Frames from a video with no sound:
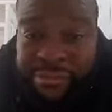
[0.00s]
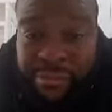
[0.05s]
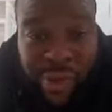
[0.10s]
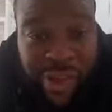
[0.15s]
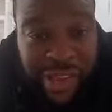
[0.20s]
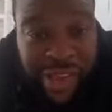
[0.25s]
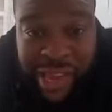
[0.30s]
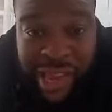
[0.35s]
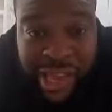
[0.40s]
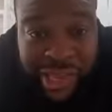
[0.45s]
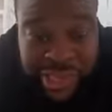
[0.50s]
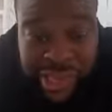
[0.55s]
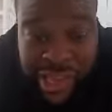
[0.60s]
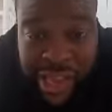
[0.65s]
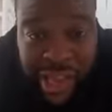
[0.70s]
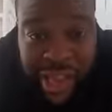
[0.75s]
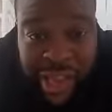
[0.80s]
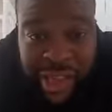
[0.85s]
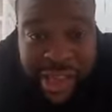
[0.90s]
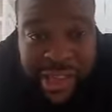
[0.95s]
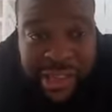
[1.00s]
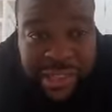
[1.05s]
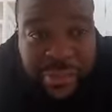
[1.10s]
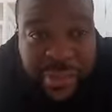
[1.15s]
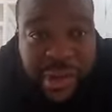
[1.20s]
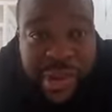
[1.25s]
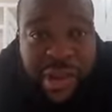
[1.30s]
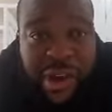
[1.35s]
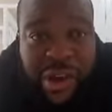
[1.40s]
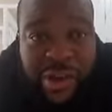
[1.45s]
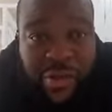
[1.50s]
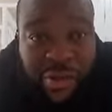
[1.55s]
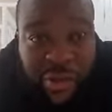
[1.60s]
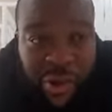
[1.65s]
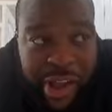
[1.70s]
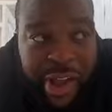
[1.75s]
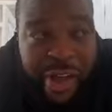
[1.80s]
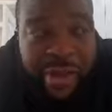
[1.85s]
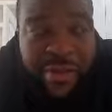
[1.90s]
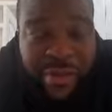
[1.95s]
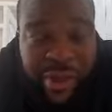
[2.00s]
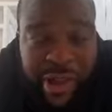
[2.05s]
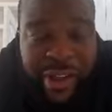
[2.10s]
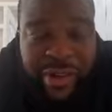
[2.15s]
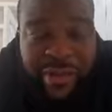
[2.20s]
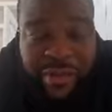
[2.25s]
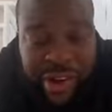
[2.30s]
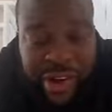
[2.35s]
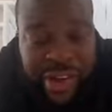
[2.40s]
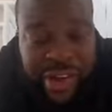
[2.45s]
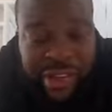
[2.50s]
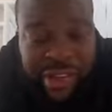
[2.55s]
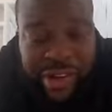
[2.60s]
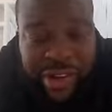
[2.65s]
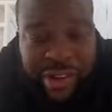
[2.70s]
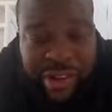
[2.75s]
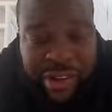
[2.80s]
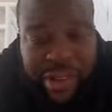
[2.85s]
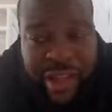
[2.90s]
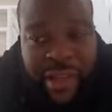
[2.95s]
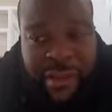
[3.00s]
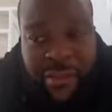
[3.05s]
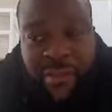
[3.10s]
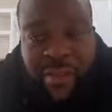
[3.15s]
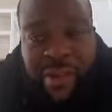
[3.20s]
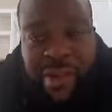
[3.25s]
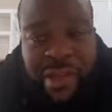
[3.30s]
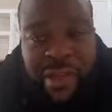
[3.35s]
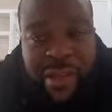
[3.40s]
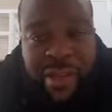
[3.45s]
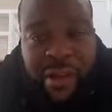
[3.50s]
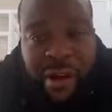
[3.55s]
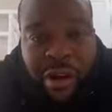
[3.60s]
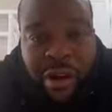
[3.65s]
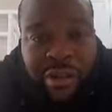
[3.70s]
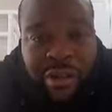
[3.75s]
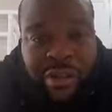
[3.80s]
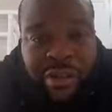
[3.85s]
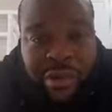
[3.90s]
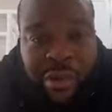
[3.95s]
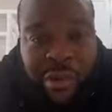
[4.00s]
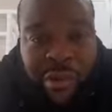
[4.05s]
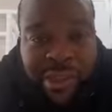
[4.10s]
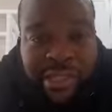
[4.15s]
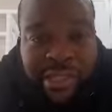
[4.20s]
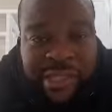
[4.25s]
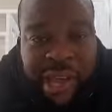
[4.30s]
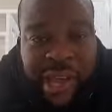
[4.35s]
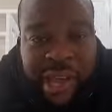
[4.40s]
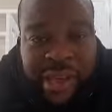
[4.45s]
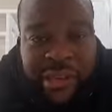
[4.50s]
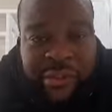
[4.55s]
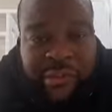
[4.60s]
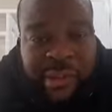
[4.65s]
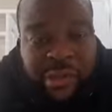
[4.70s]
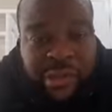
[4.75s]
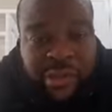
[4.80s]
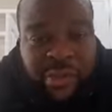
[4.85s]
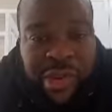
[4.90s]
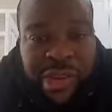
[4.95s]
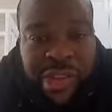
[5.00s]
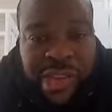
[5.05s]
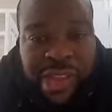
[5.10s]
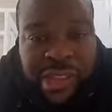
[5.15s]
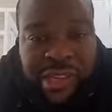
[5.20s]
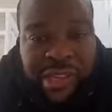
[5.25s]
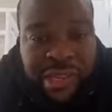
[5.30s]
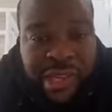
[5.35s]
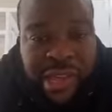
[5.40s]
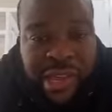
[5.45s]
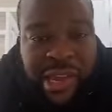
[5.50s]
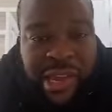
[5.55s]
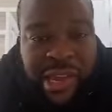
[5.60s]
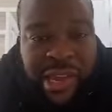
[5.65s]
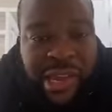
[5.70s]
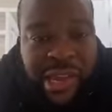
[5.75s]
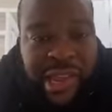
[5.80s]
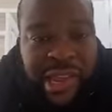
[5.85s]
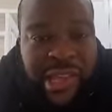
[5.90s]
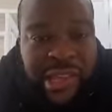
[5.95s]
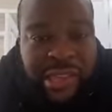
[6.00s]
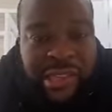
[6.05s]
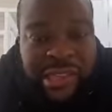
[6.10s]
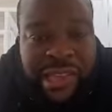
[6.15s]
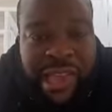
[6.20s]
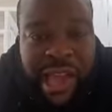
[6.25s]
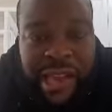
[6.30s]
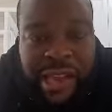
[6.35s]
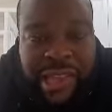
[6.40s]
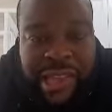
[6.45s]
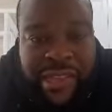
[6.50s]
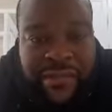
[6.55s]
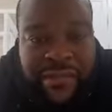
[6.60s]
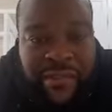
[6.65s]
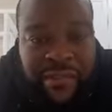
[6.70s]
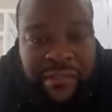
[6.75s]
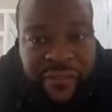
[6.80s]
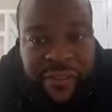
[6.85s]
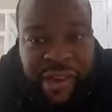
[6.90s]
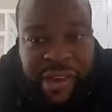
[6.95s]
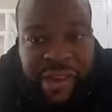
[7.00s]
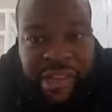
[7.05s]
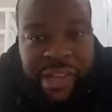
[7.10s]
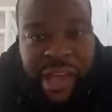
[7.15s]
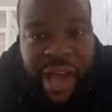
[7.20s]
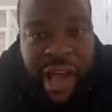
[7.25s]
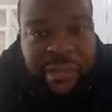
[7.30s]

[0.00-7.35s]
What can I say? It's been a great, great, great year, and we are so excited about 2018. It's not even funny.